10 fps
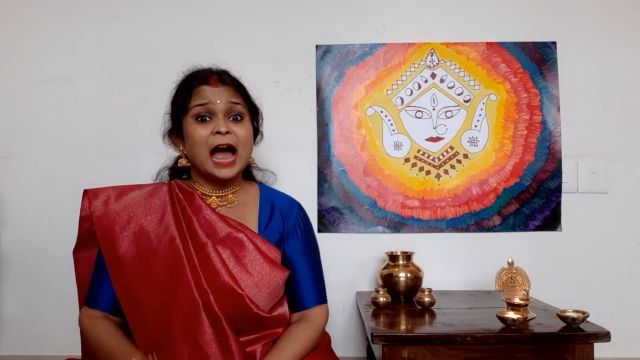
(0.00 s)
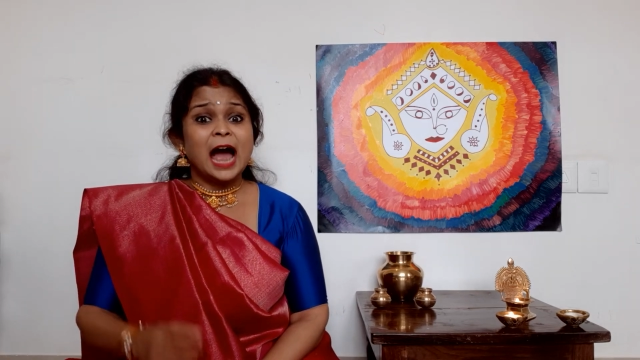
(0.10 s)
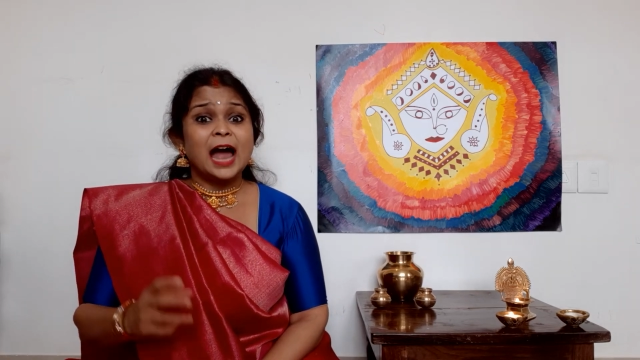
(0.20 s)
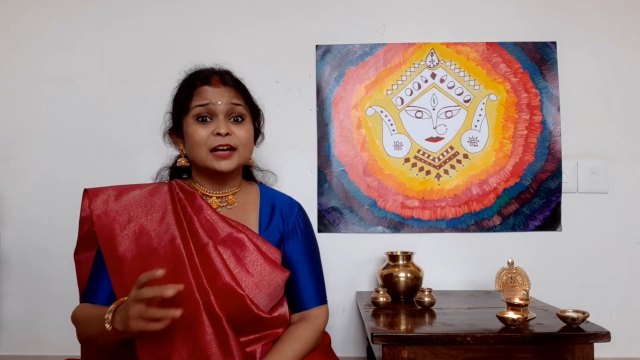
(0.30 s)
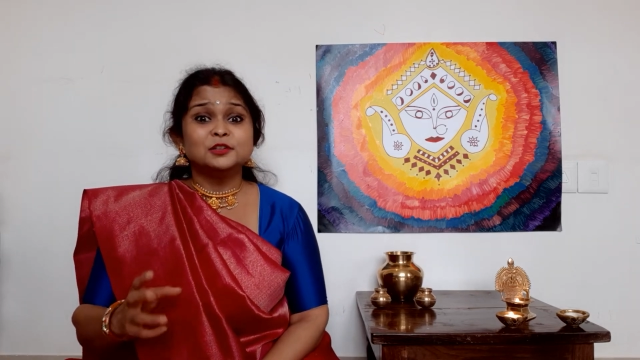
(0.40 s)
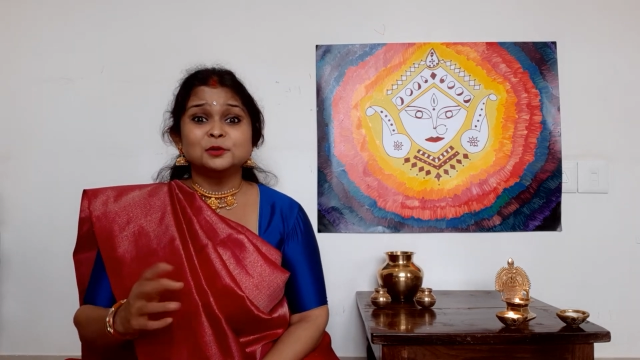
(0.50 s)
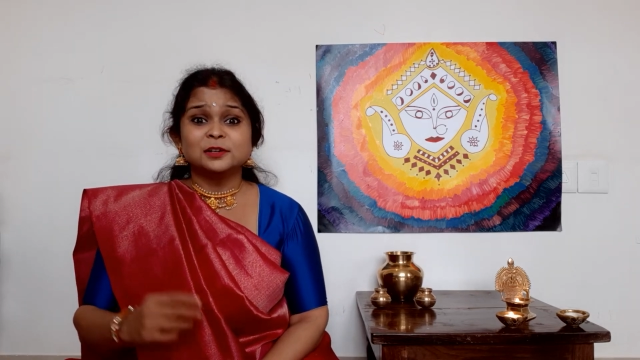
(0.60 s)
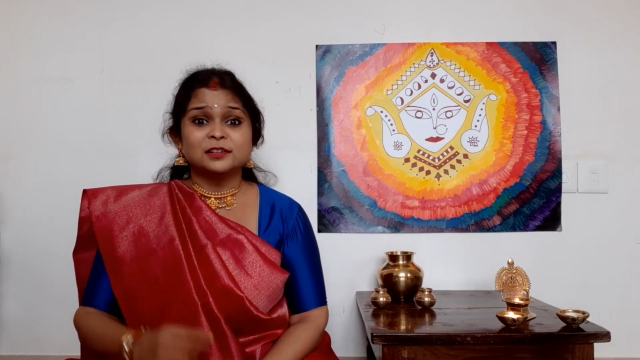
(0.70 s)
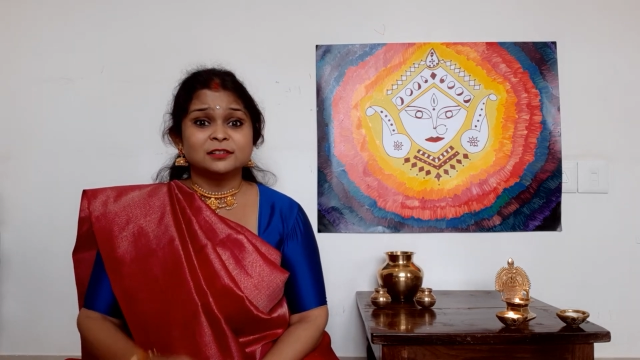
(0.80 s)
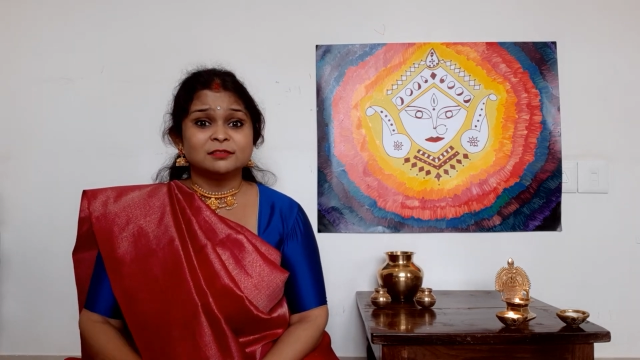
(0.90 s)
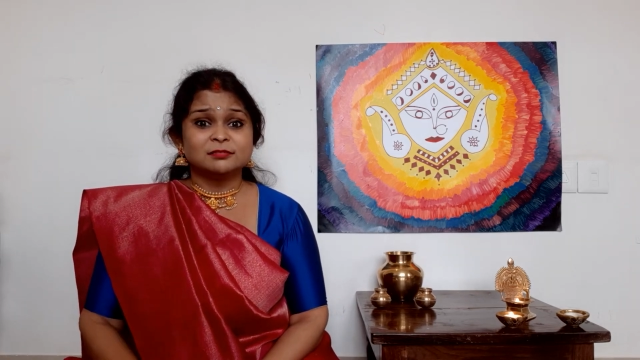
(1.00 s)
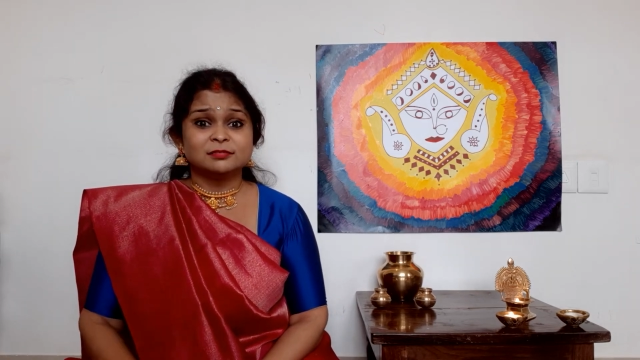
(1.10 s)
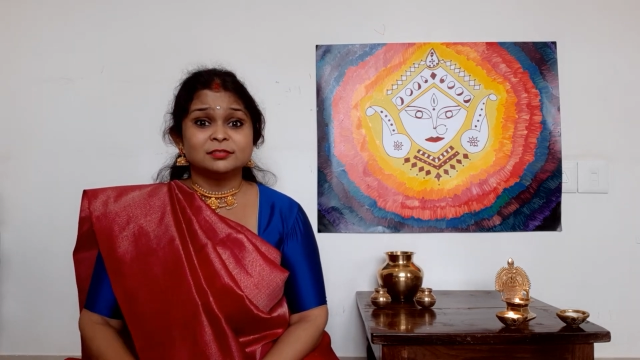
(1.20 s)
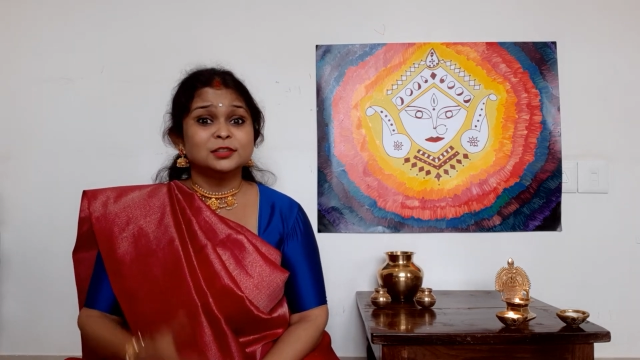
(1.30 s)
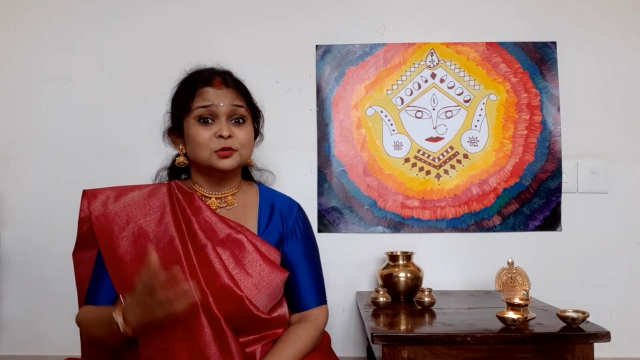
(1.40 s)
and Durg,
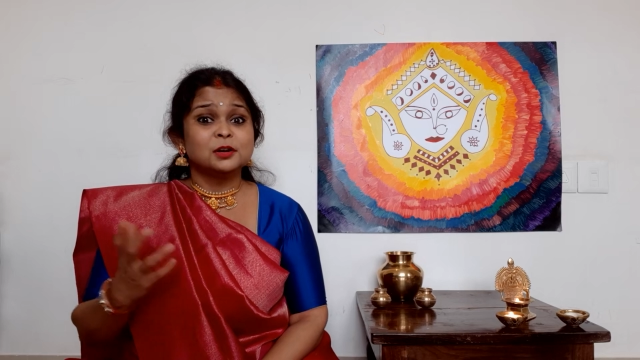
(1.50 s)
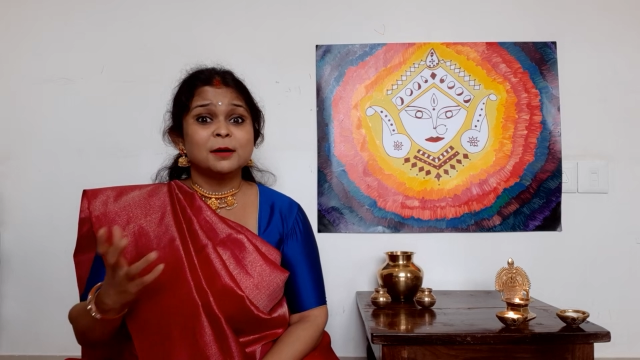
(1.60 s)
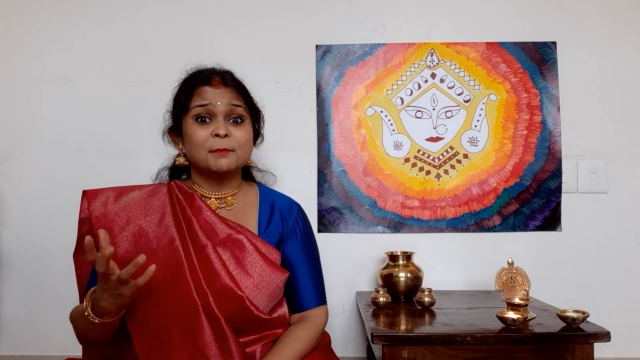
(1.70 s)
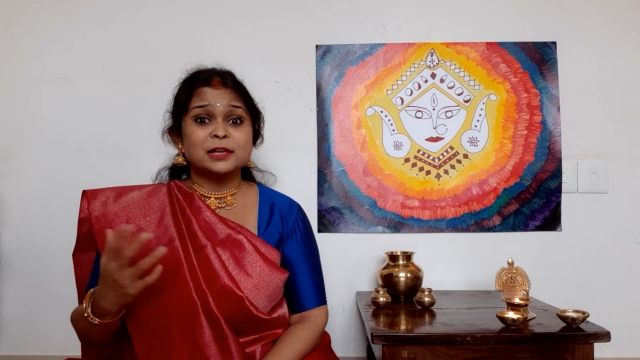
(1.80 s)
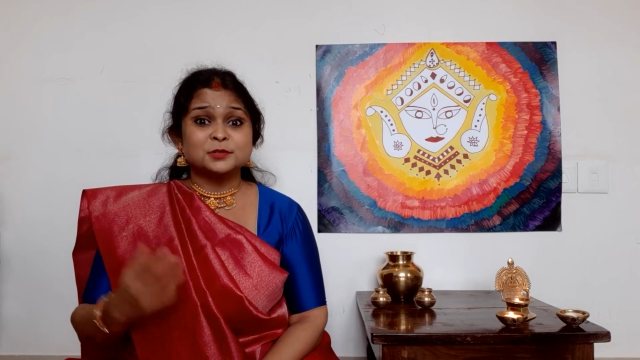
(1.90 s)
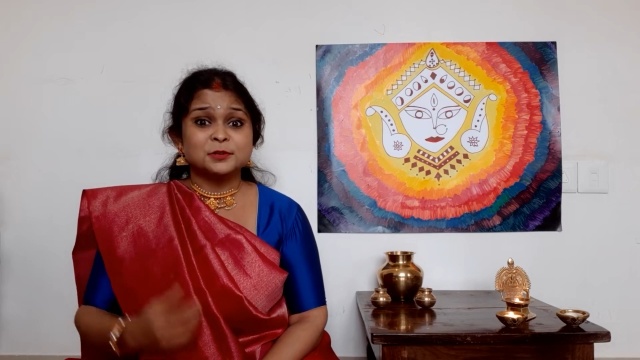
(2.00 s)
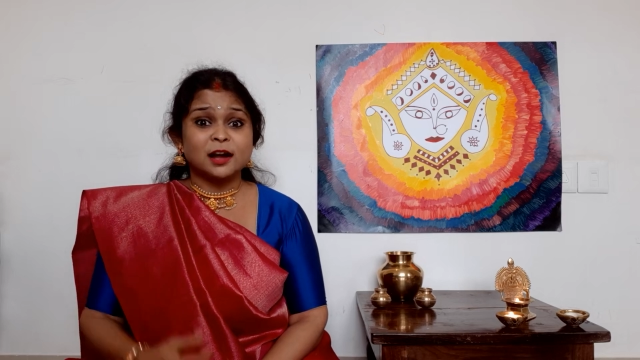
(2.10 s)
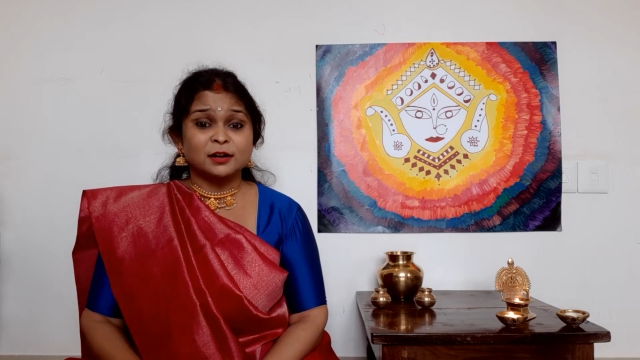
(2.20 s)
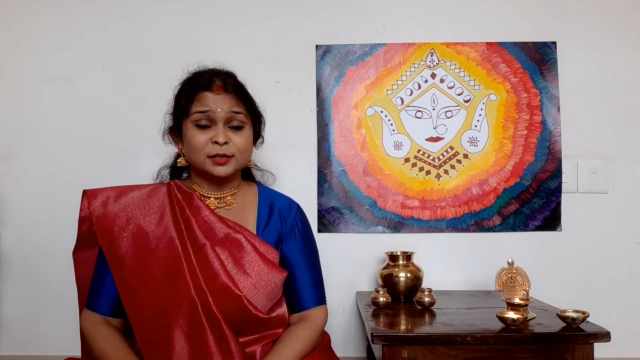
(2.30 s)
the Durgamasura.